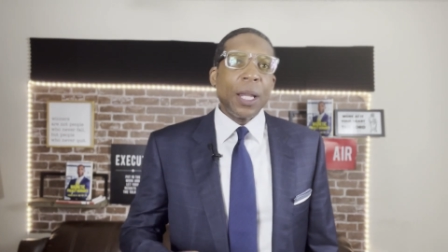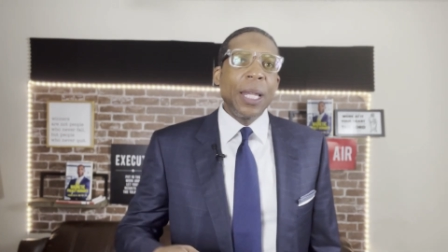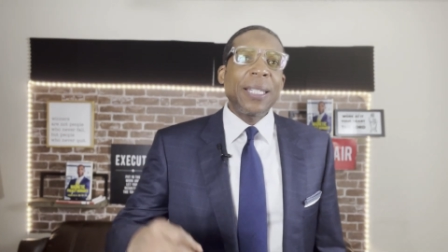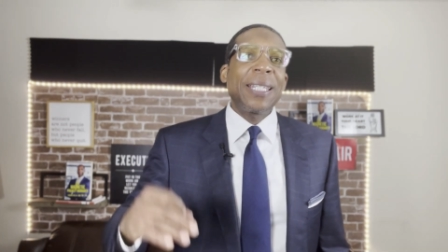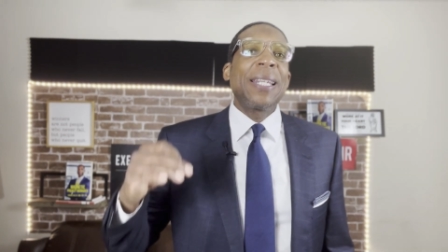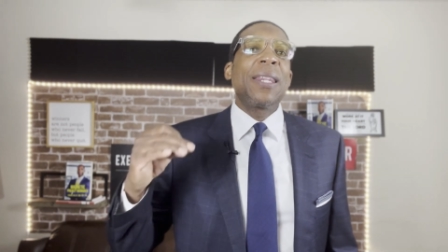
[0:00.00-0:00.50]

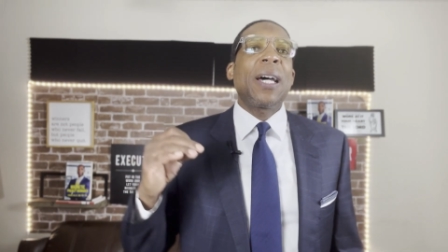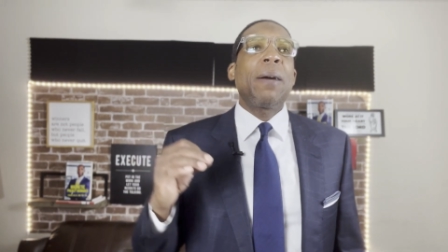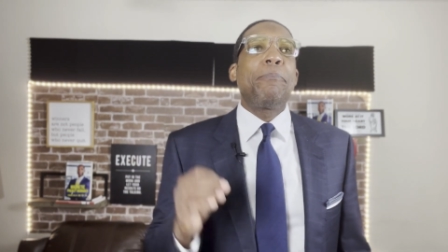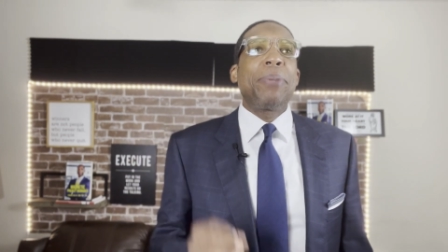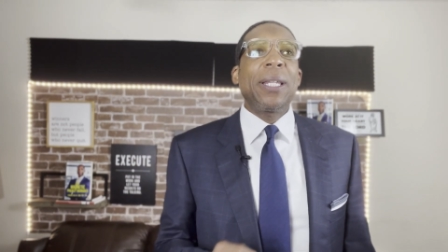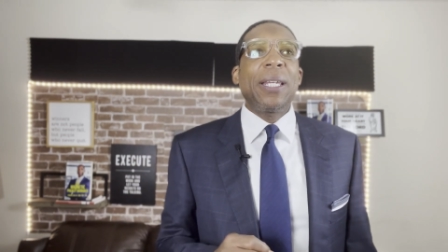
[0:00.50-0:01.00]
listen the
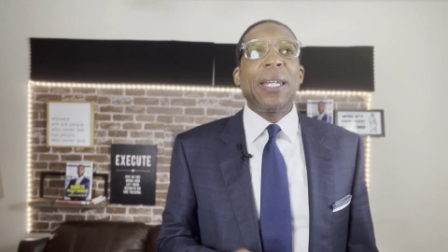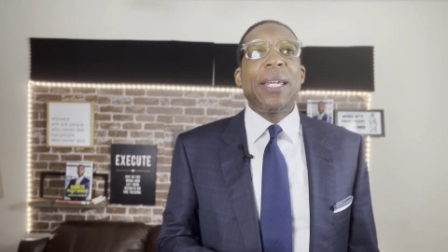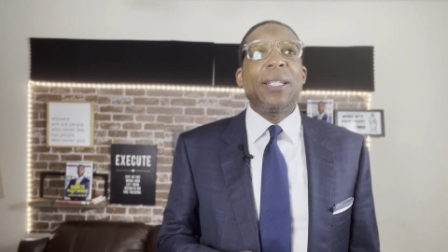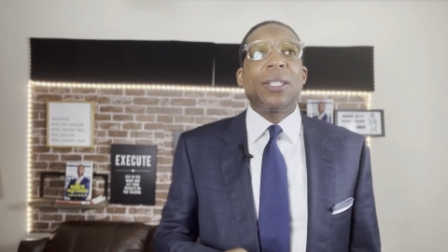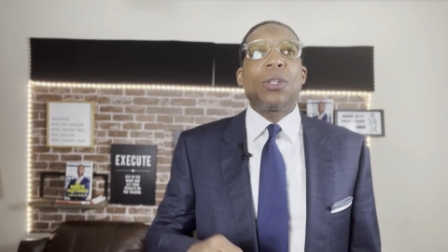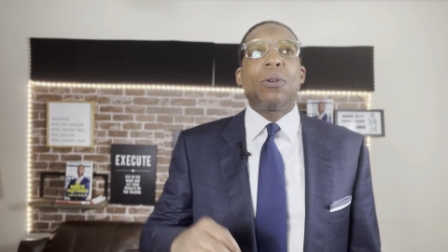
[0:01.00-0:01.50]

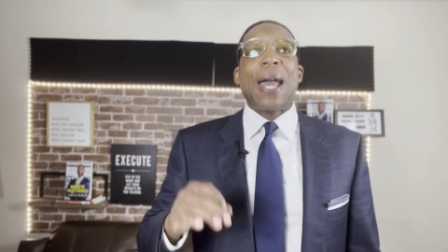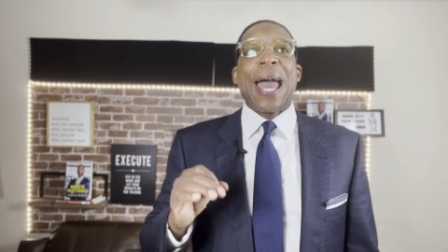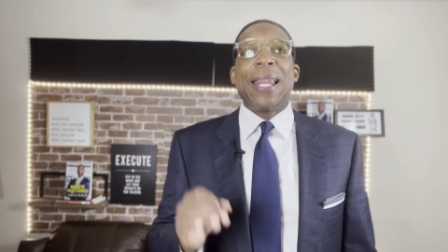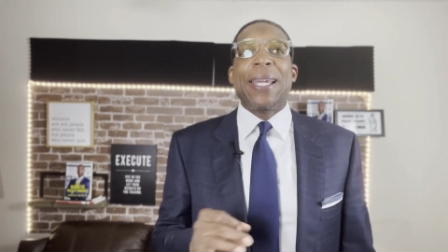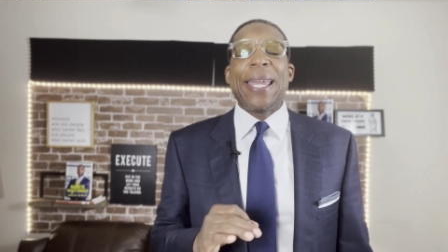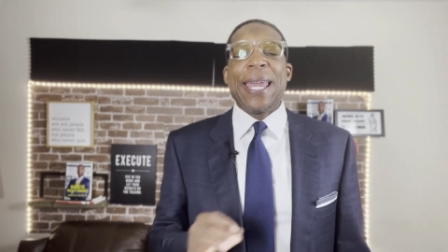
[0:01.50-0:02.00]
ability to
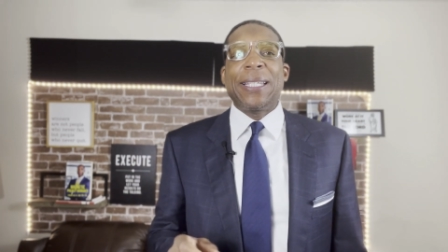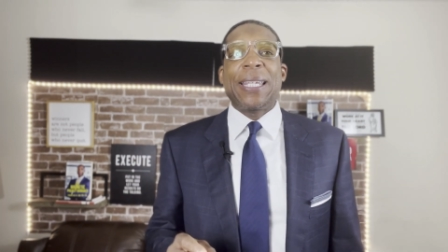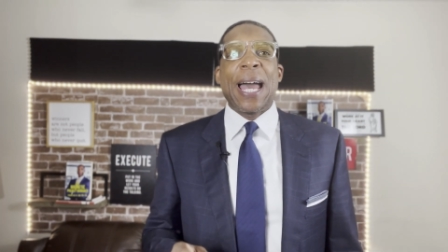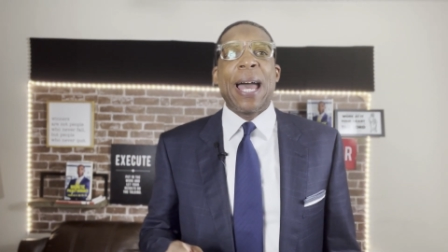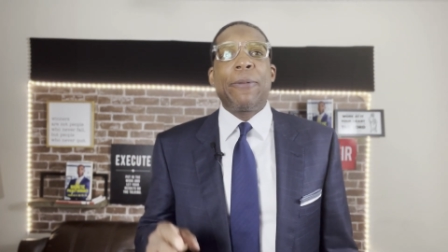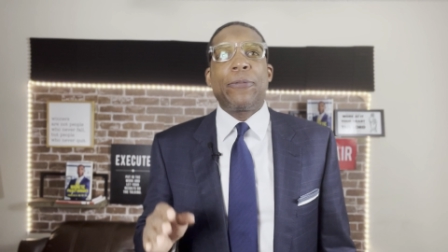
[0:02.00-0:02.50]
allocate
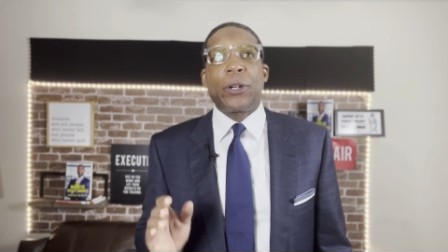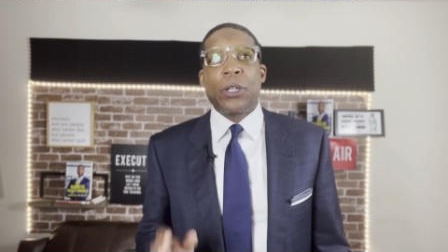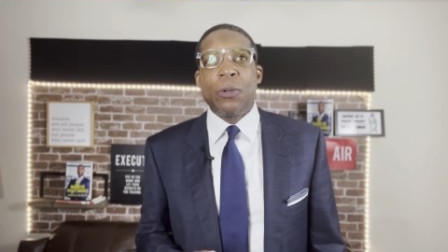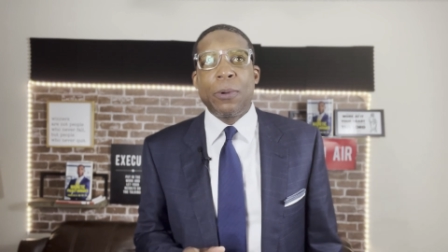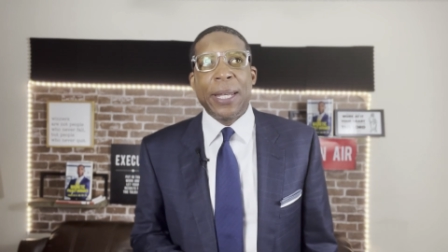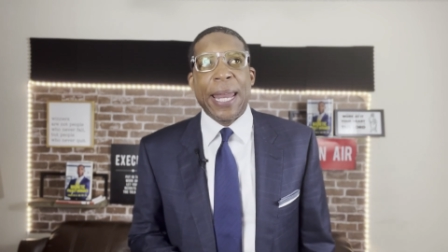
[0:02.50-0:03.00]
time for
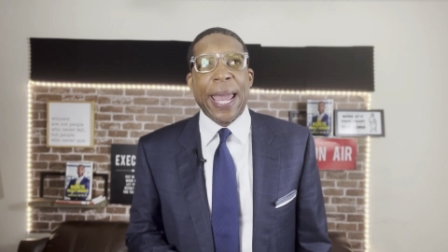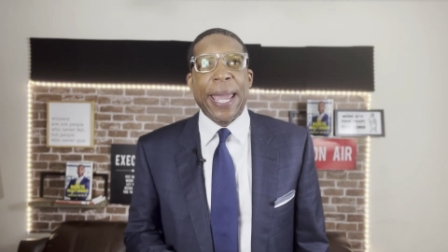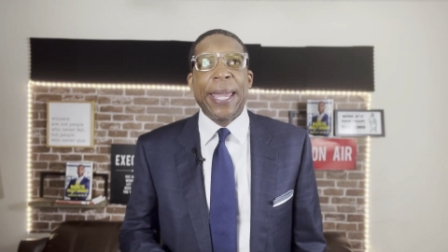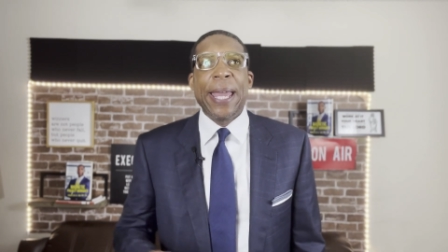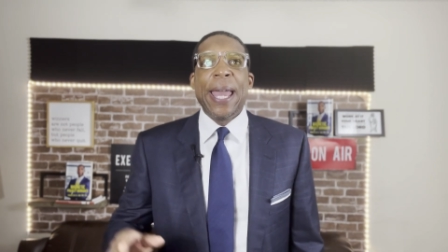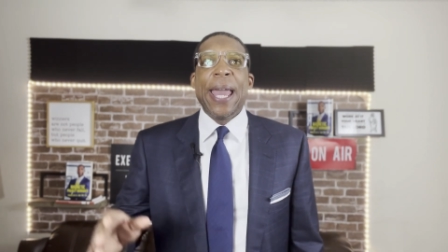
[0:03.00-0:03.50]
q&a